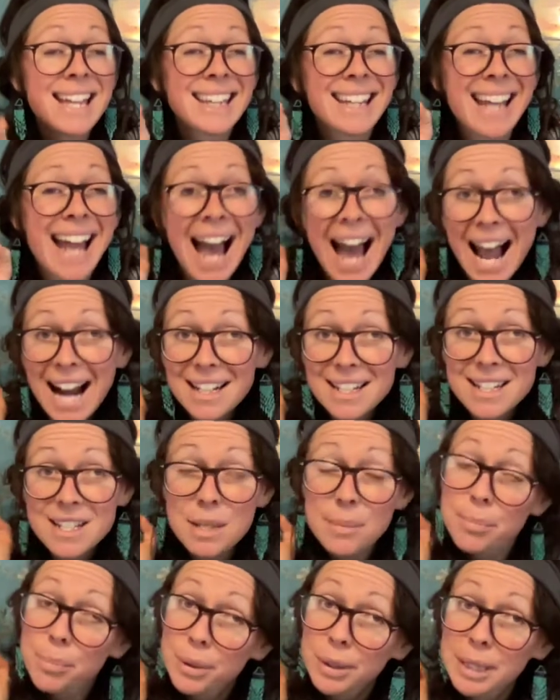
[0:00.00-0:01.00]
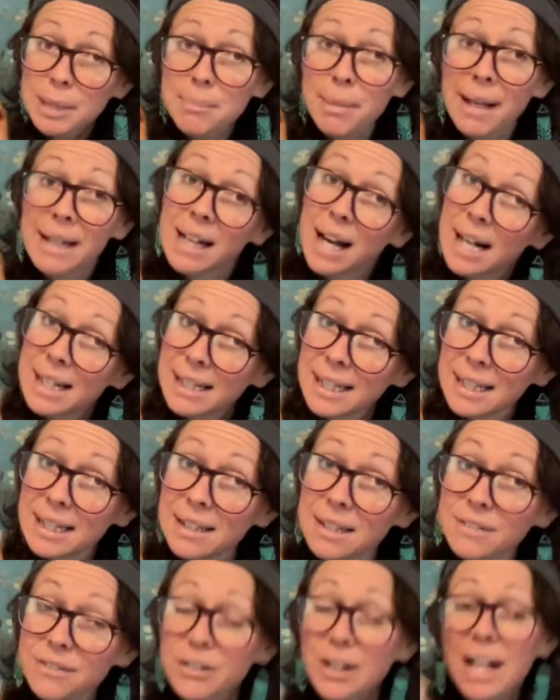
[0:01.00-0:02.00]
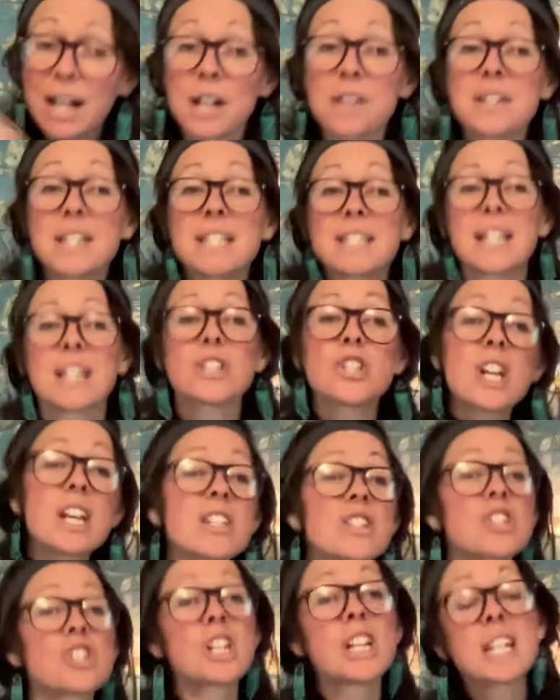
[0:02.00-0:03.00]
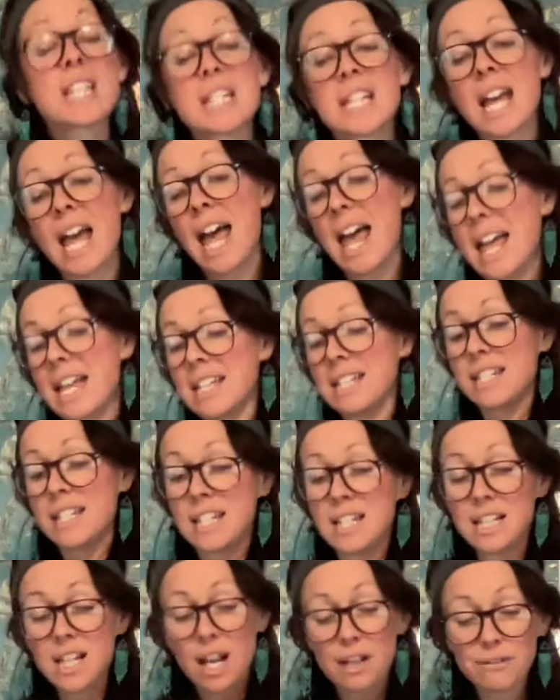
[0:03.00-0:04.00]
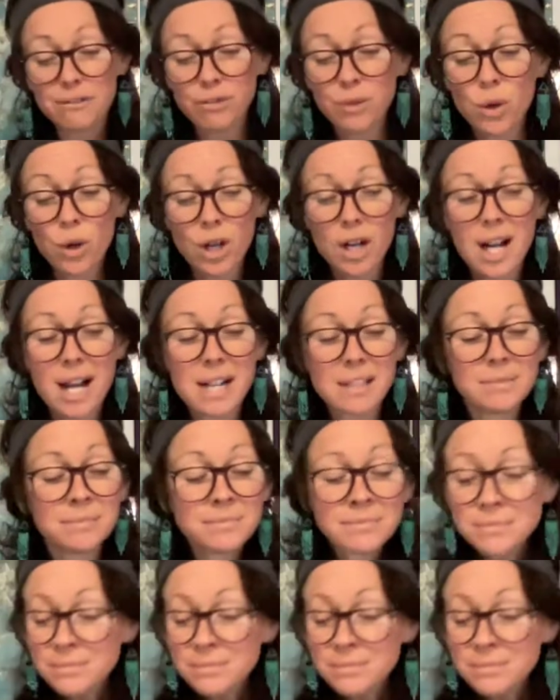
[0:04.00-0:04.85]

They act as a prebiotic for healthy digestion and gut flora.